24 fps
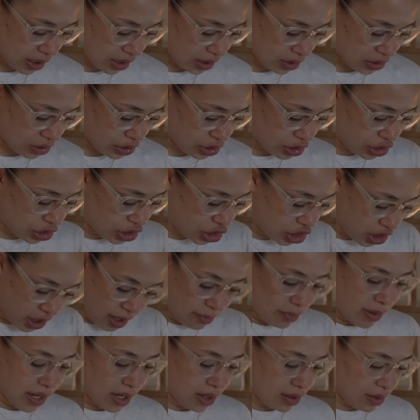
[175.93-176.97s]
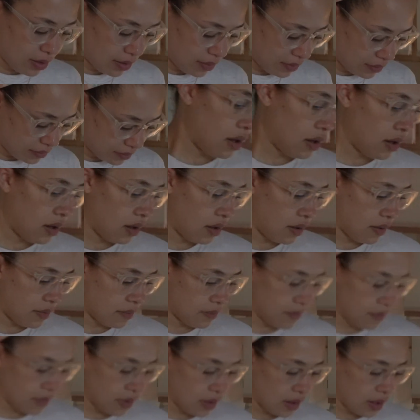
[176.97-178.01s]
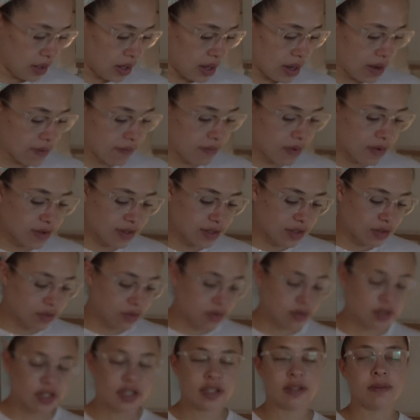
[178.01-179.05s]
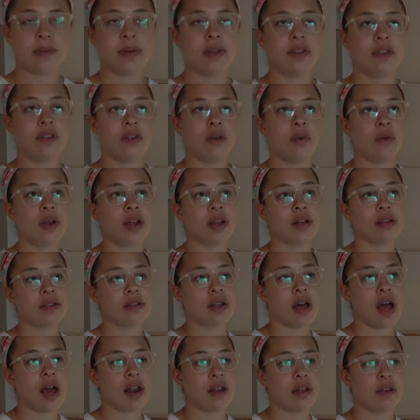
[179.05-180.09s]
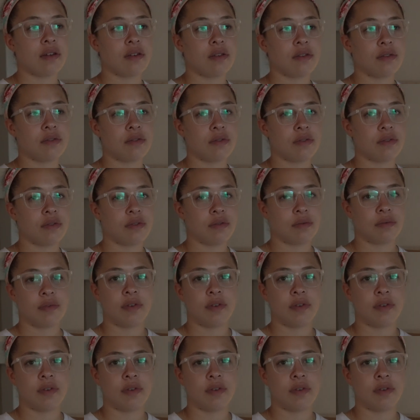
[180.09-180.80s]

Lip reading: and chopping. I've also just been doing a lot of